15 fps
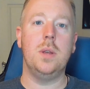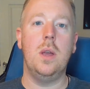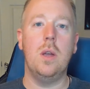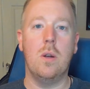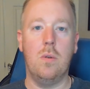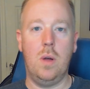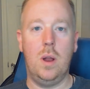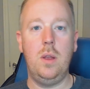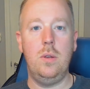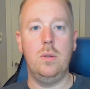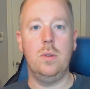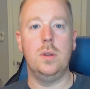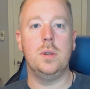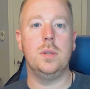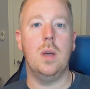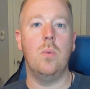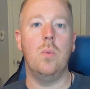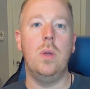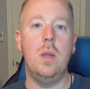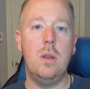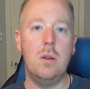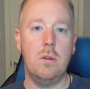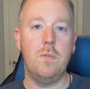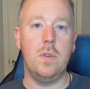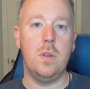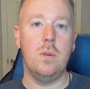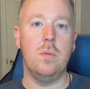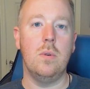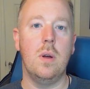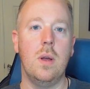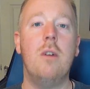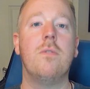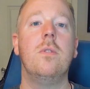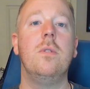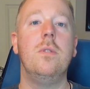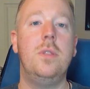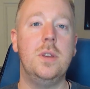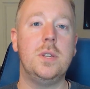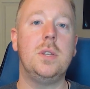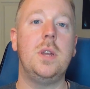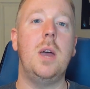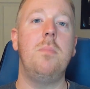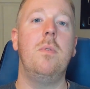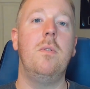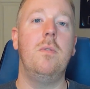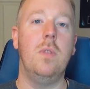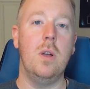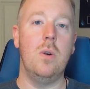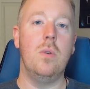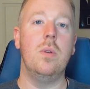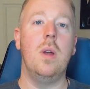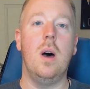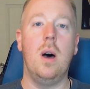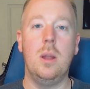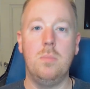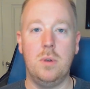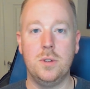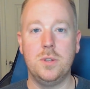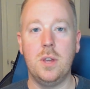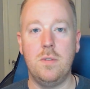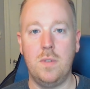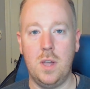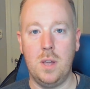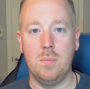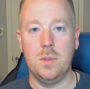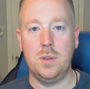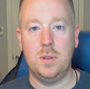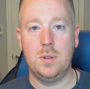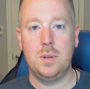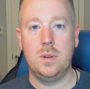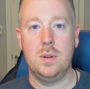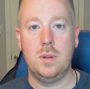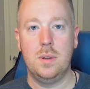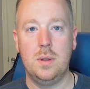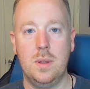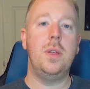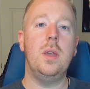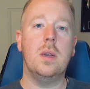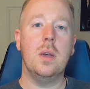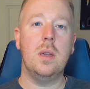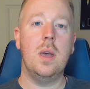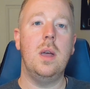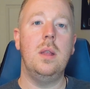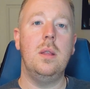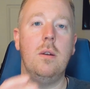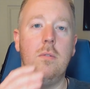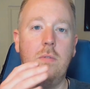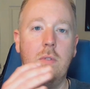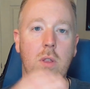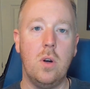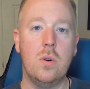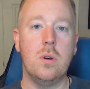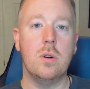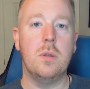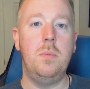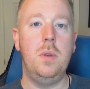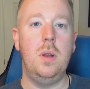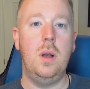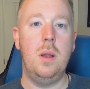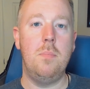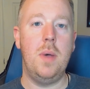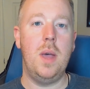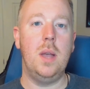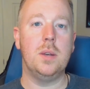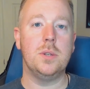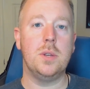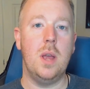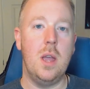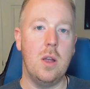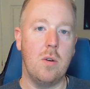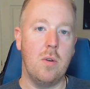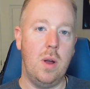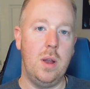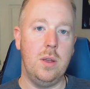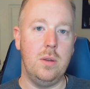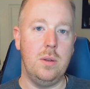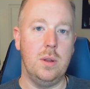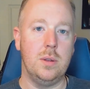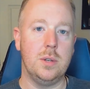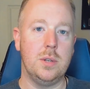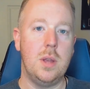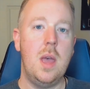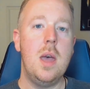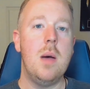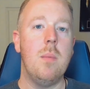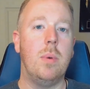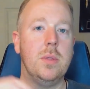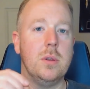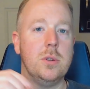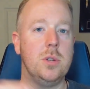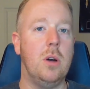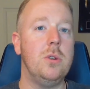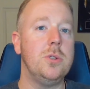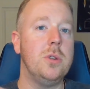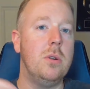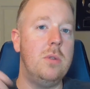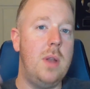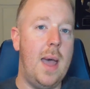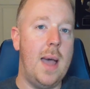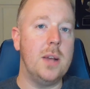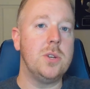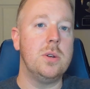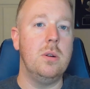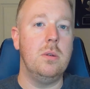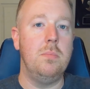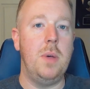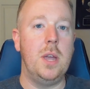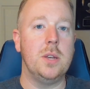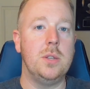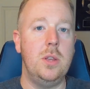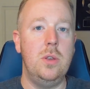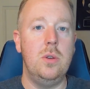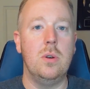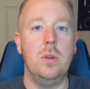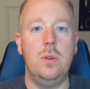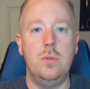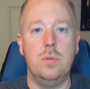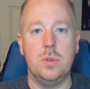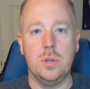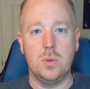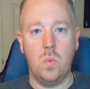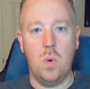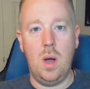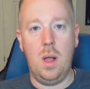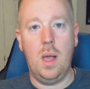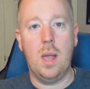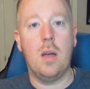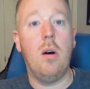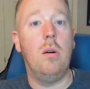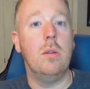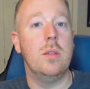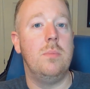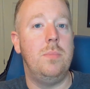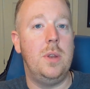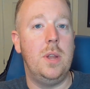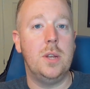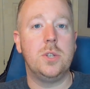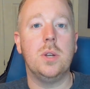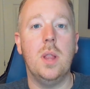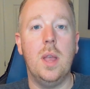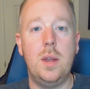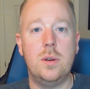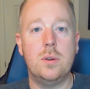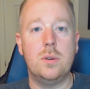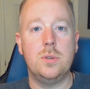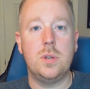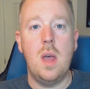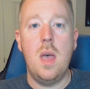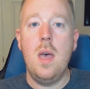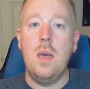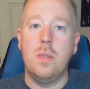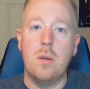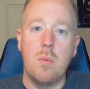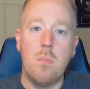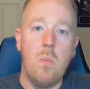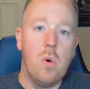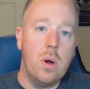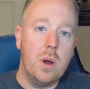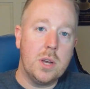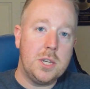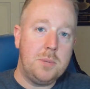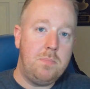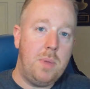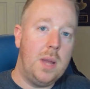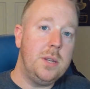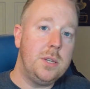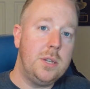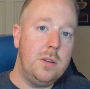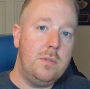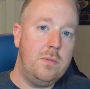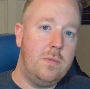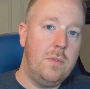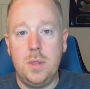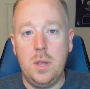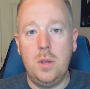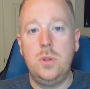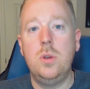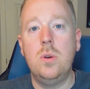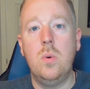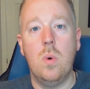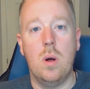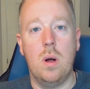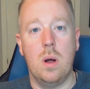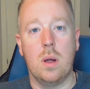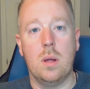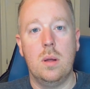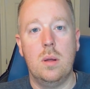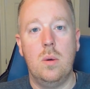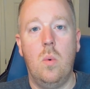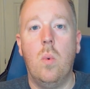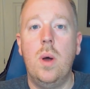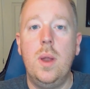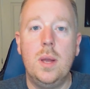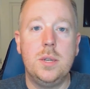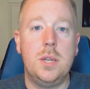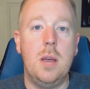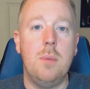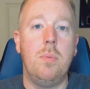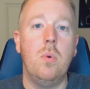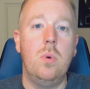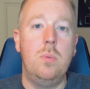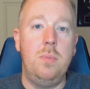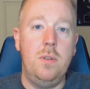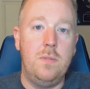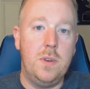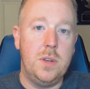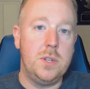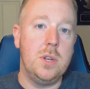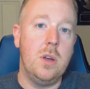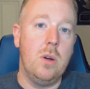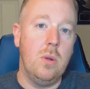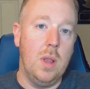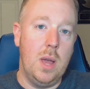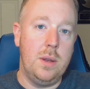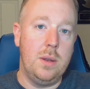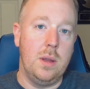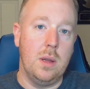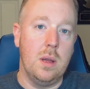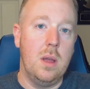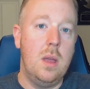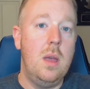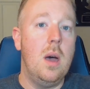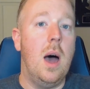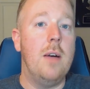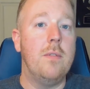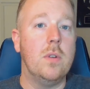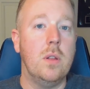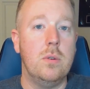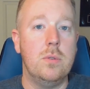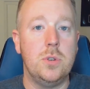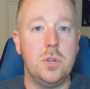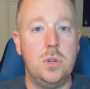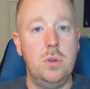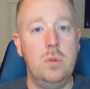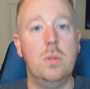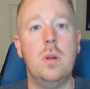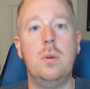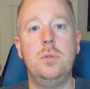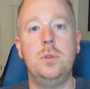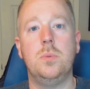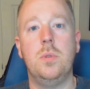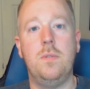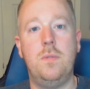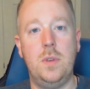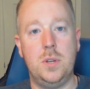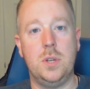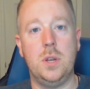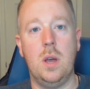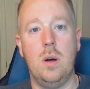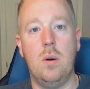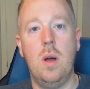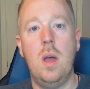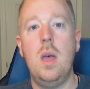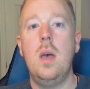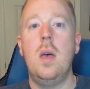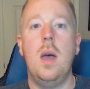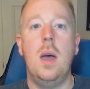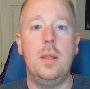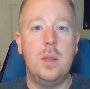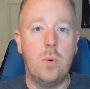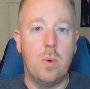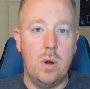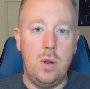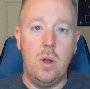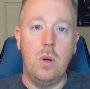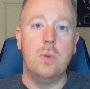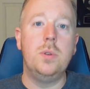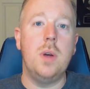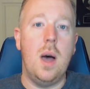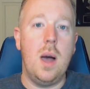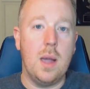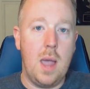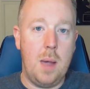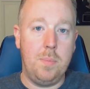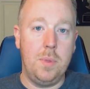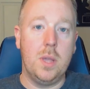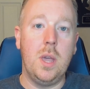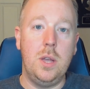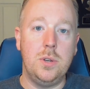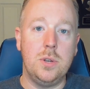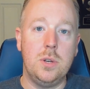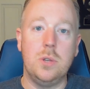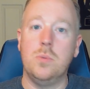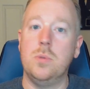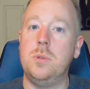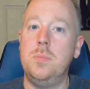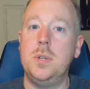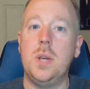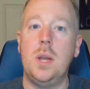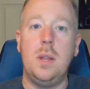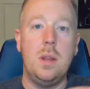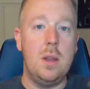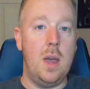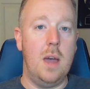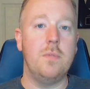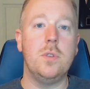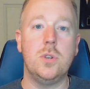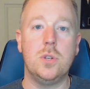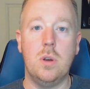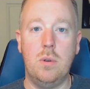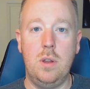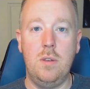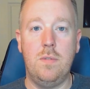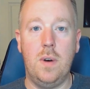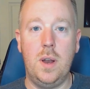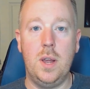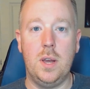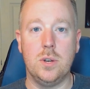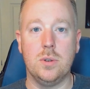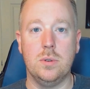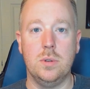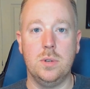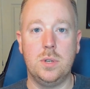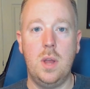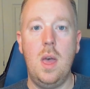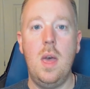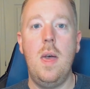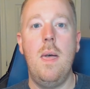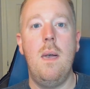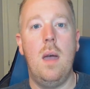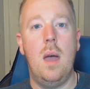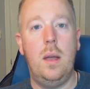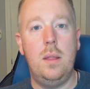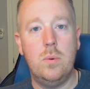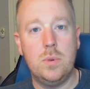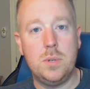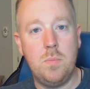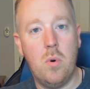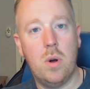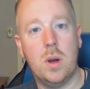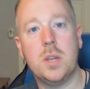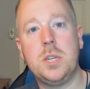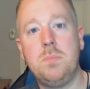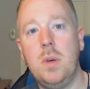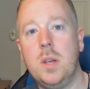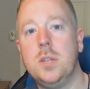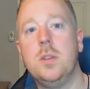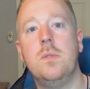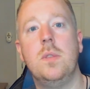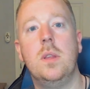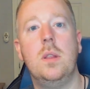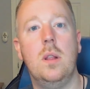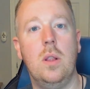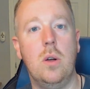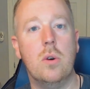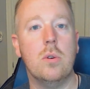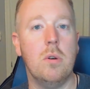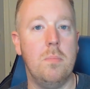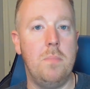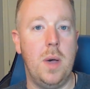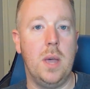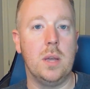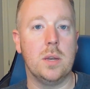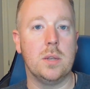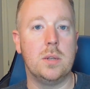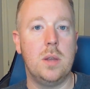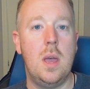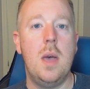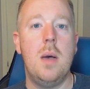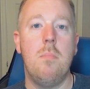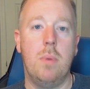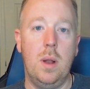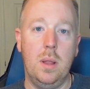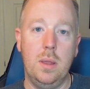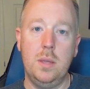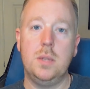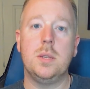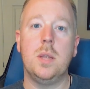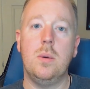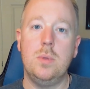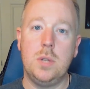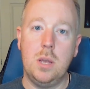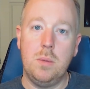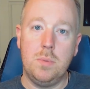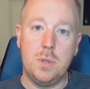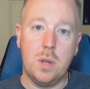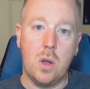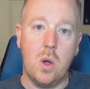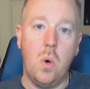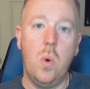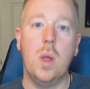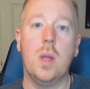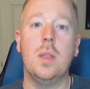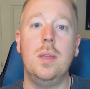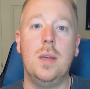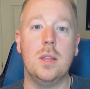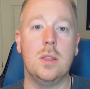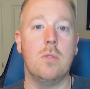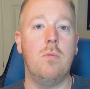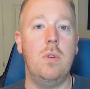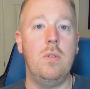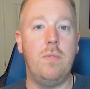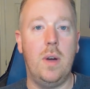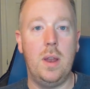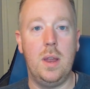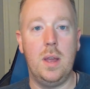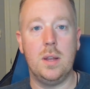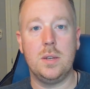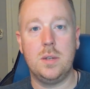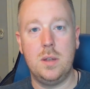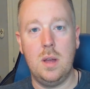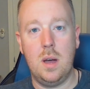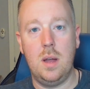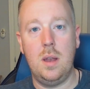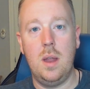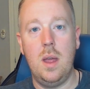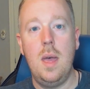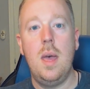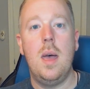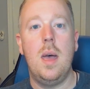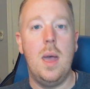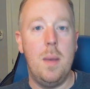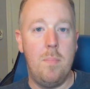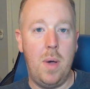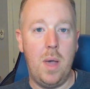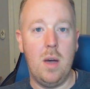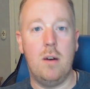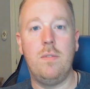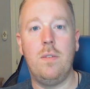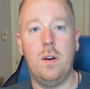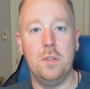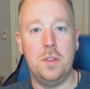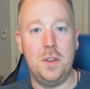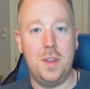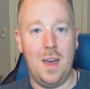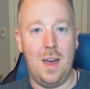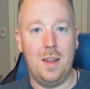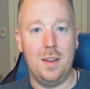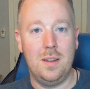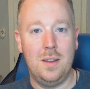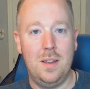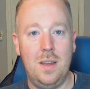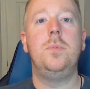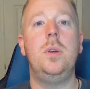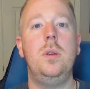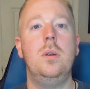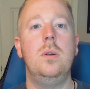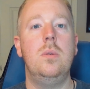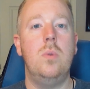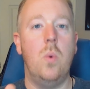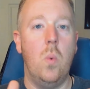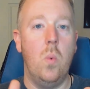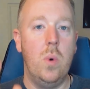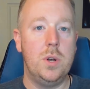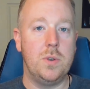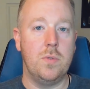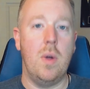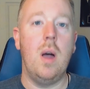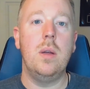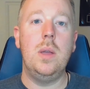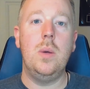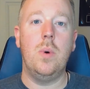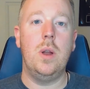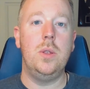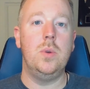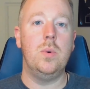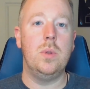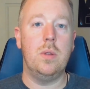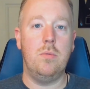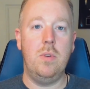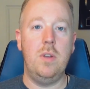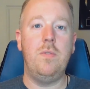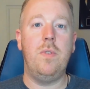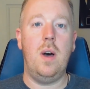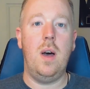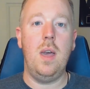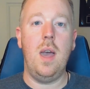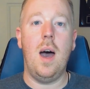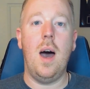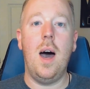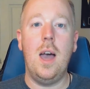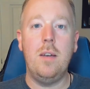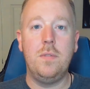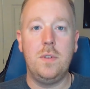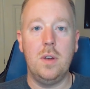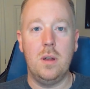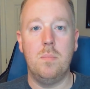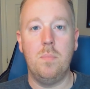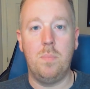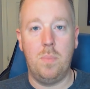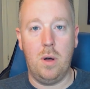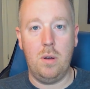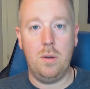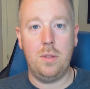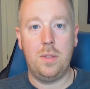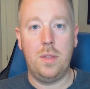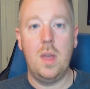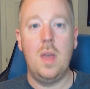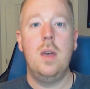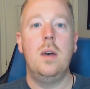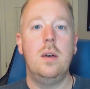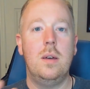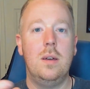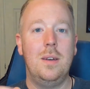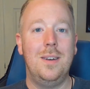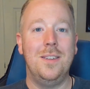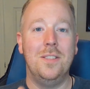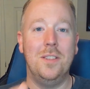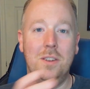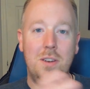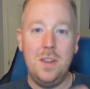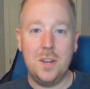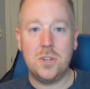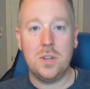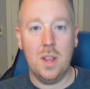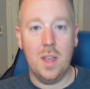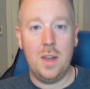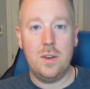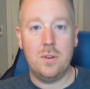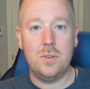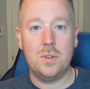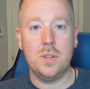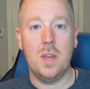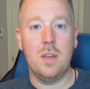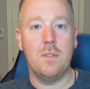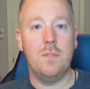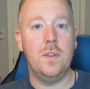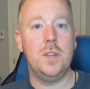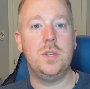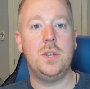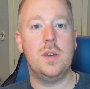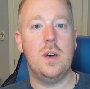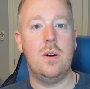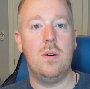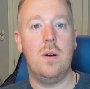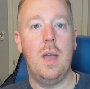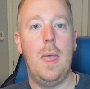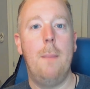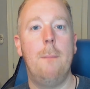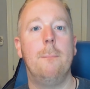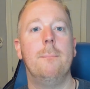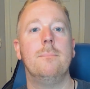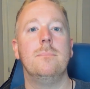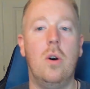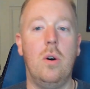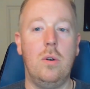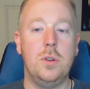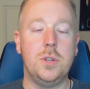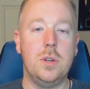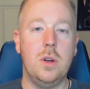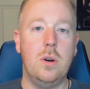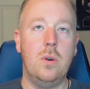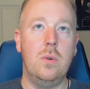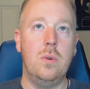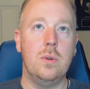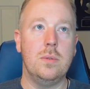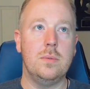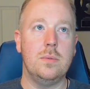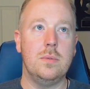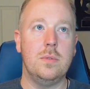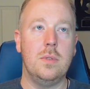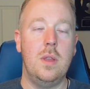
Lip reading: banks and credit unions that we interview offer this type of loan on multifamilies. So think again of local community banks and credit unions. But there's also national banks that you could use as well. I call them niche lenders. They're more expensive, but they do work. One example would be Vizio Lending. I've closed 2 loans with Vizio, and there were no doc applications, which means I didn't have to show any financials. And it was more expensive than the local banks, but at least I was able to quickly get the refinance done and pay off all the debt. So it's up to you which route you want to do on the refi. I've done both, the niche lenders like Vizio, and also